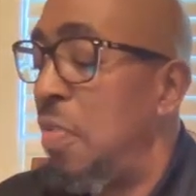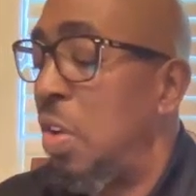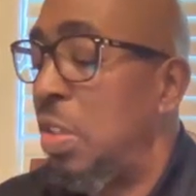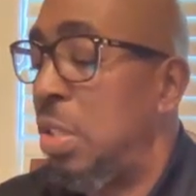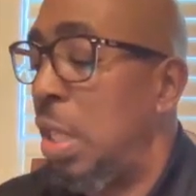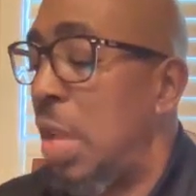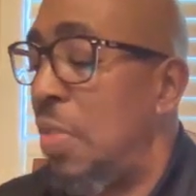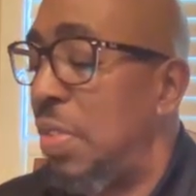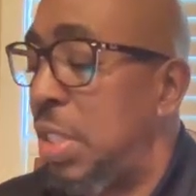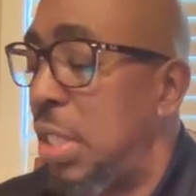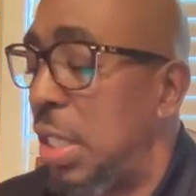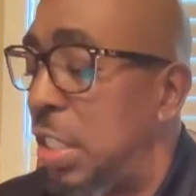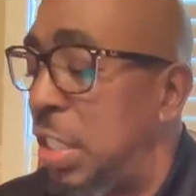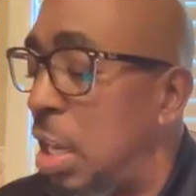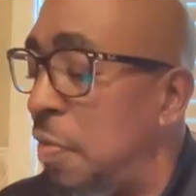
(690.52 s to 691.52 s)
Verse 11
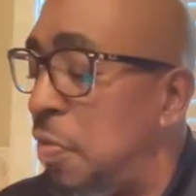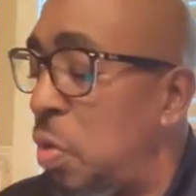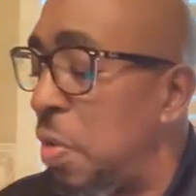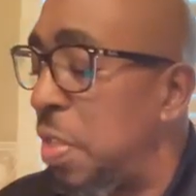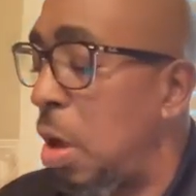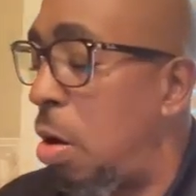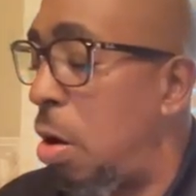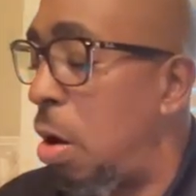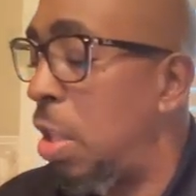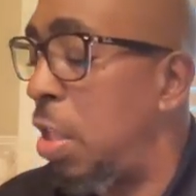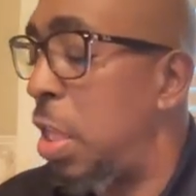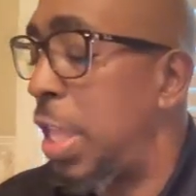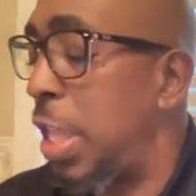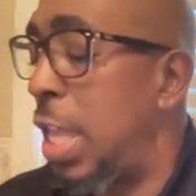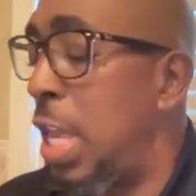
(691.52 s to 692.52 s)
says, Therefore the
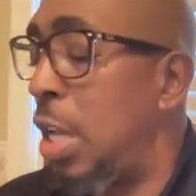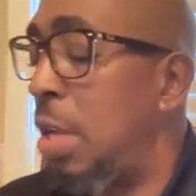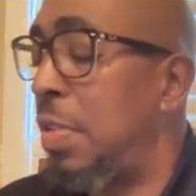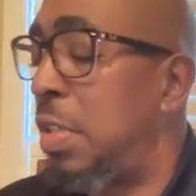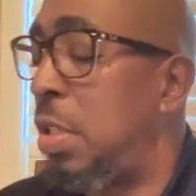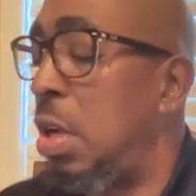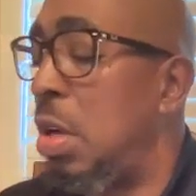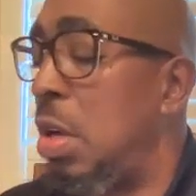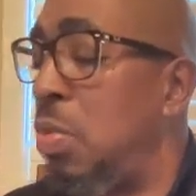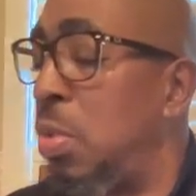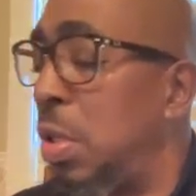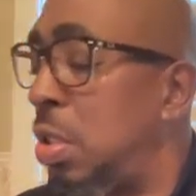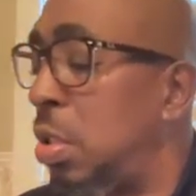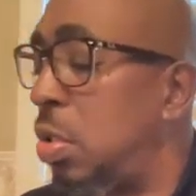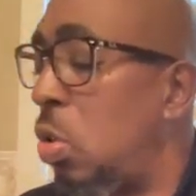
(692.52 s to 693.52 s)
heart of the king of Syria
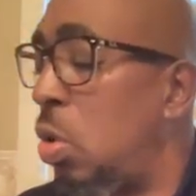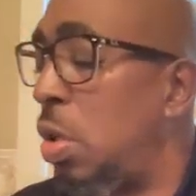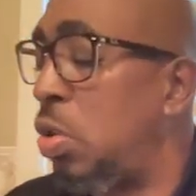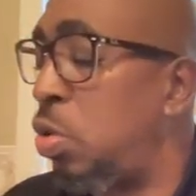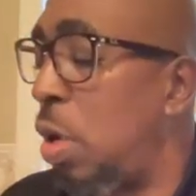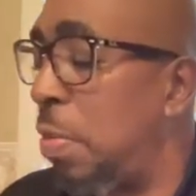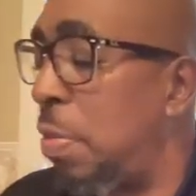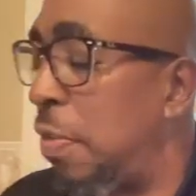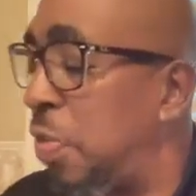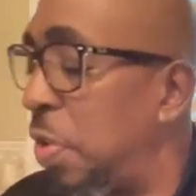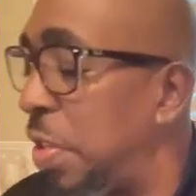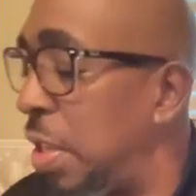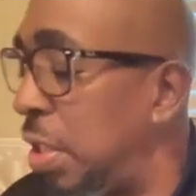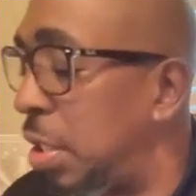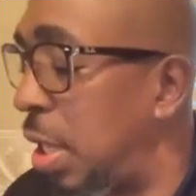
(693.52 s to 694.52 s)
was sore troubled
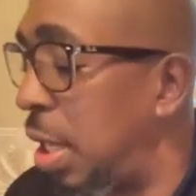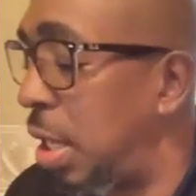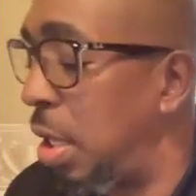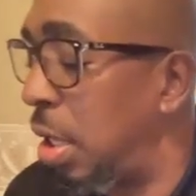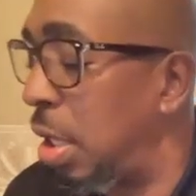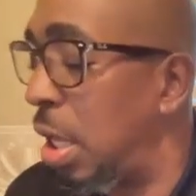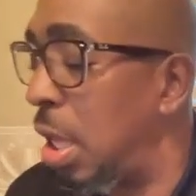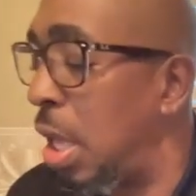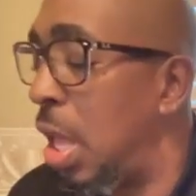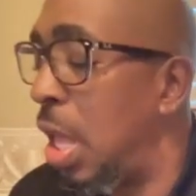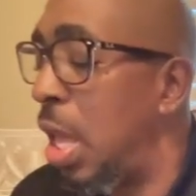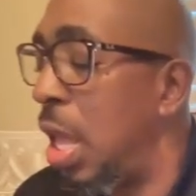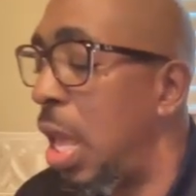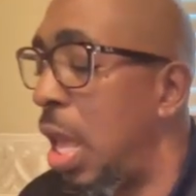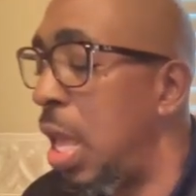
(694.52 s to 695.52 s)
for this thing.
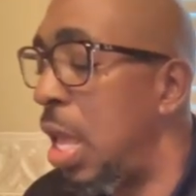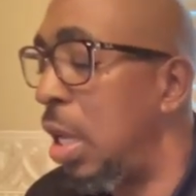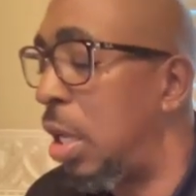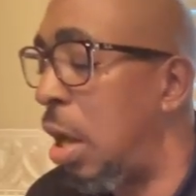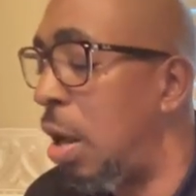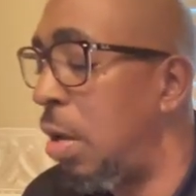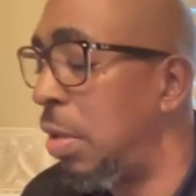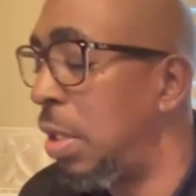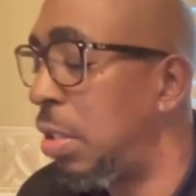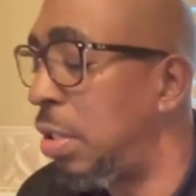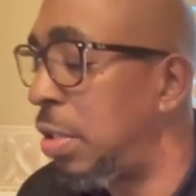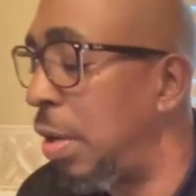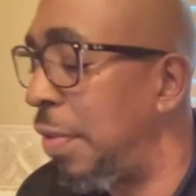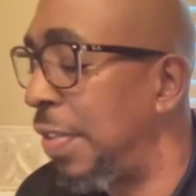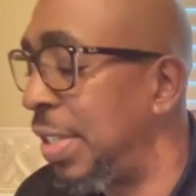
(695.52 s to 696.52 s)
And he called
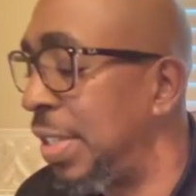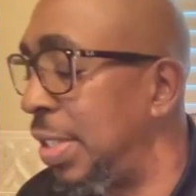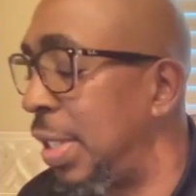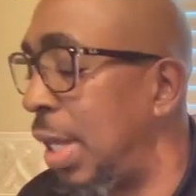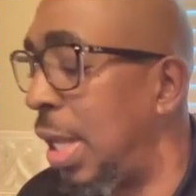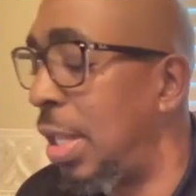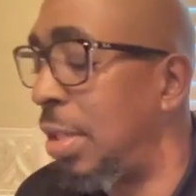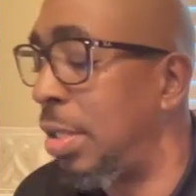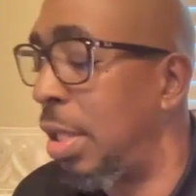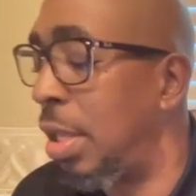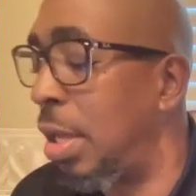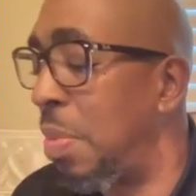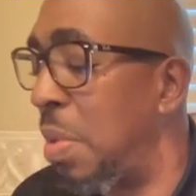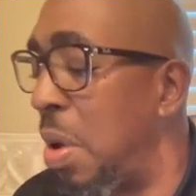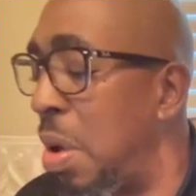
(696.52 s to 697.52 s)
his servants and said unto
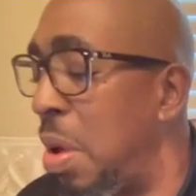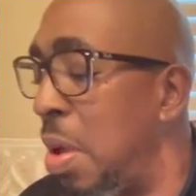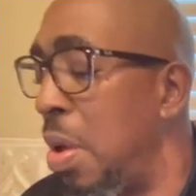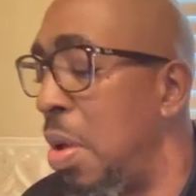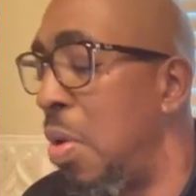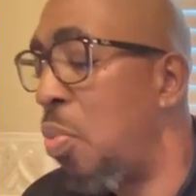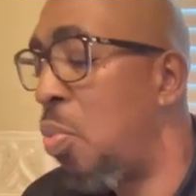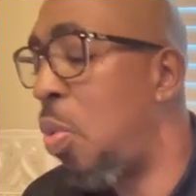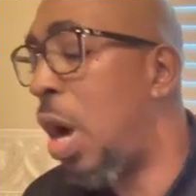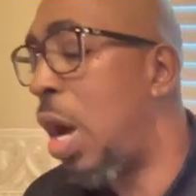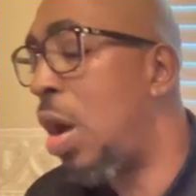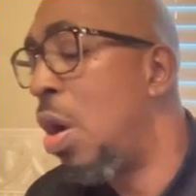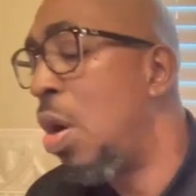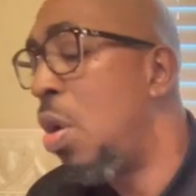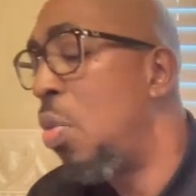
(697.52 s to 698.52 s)
them,
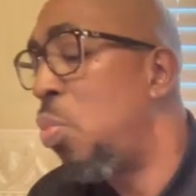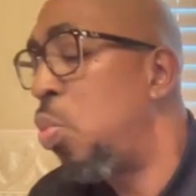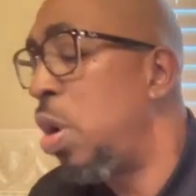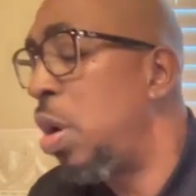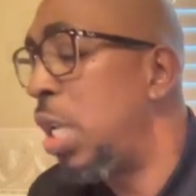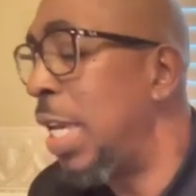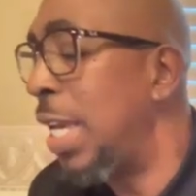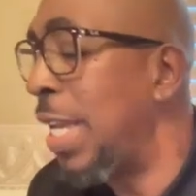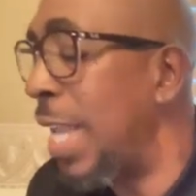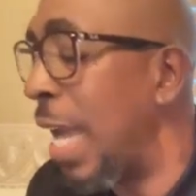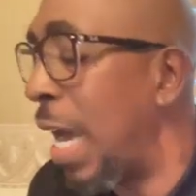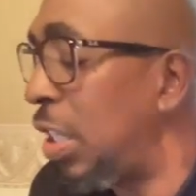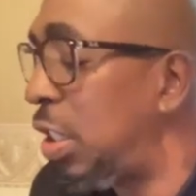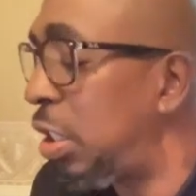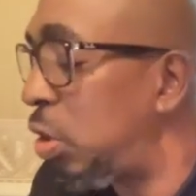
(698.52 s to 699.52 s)
Why will ye
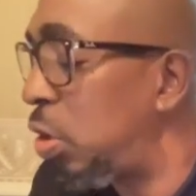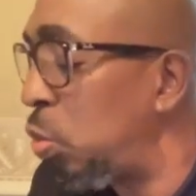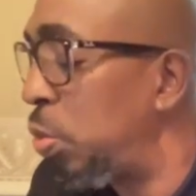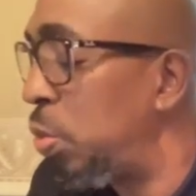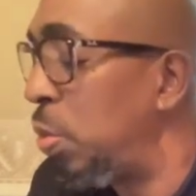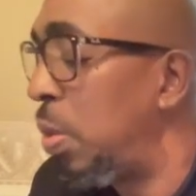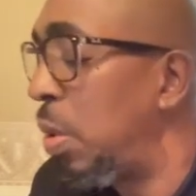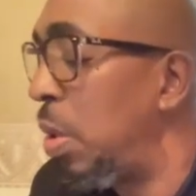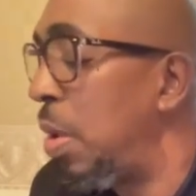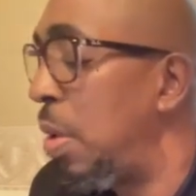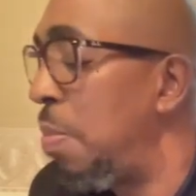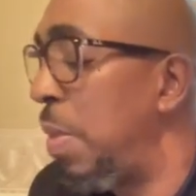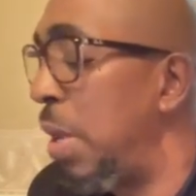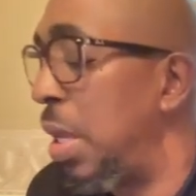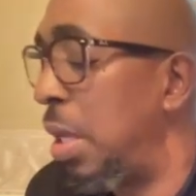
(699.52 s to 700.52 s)
not shew
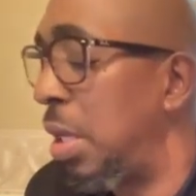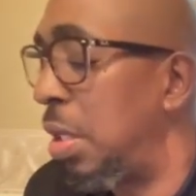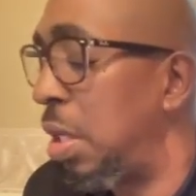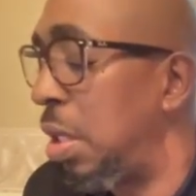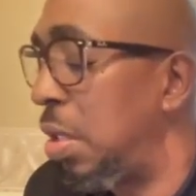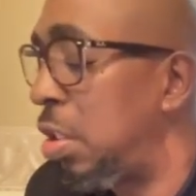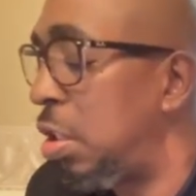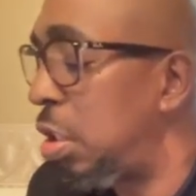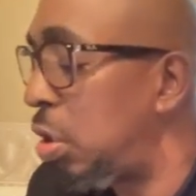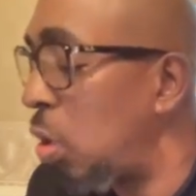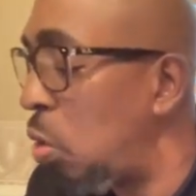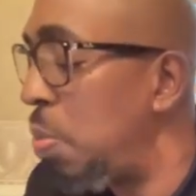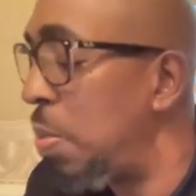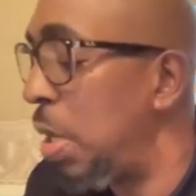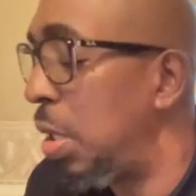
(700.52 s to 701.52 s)
me,
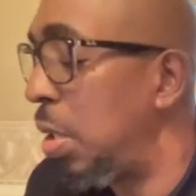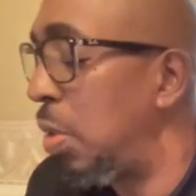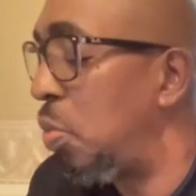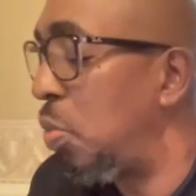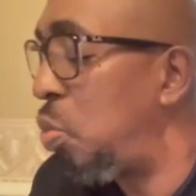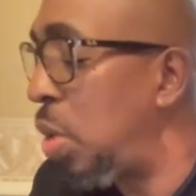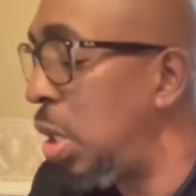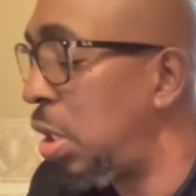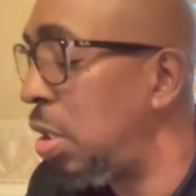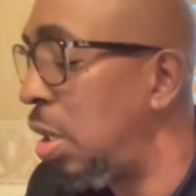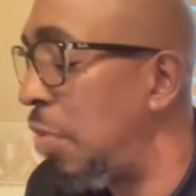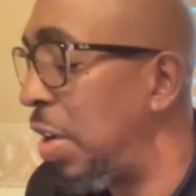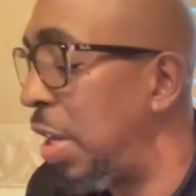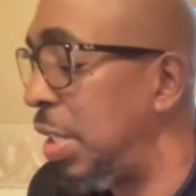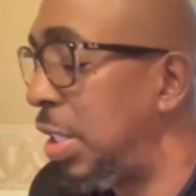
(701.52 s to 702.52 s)
show me
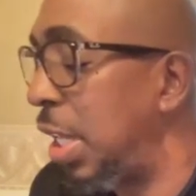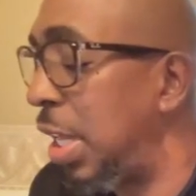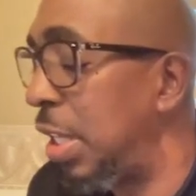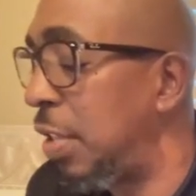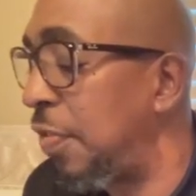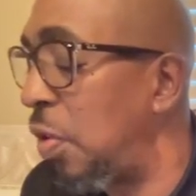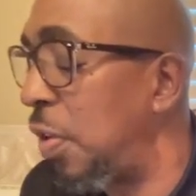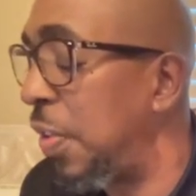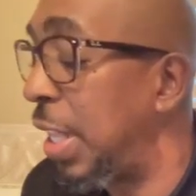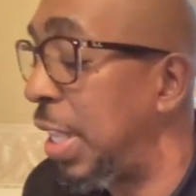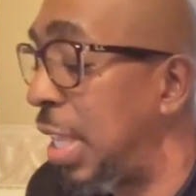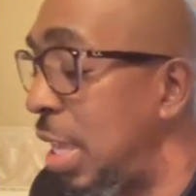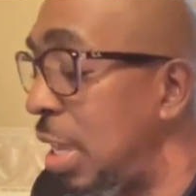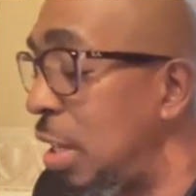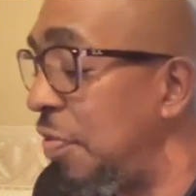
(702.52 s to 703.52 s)
which of us is for
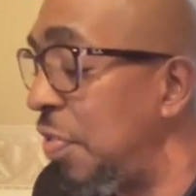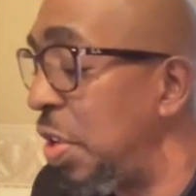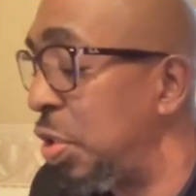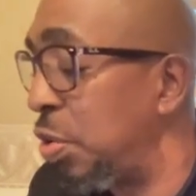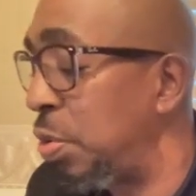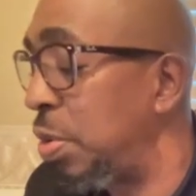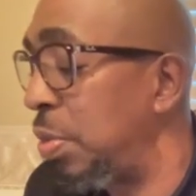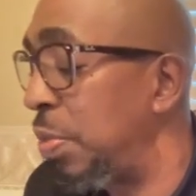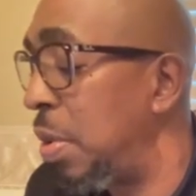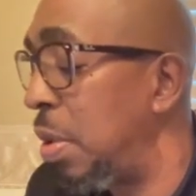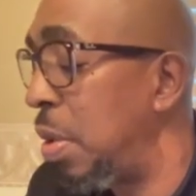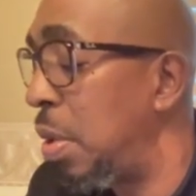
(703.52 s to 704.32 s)
the king of Israel?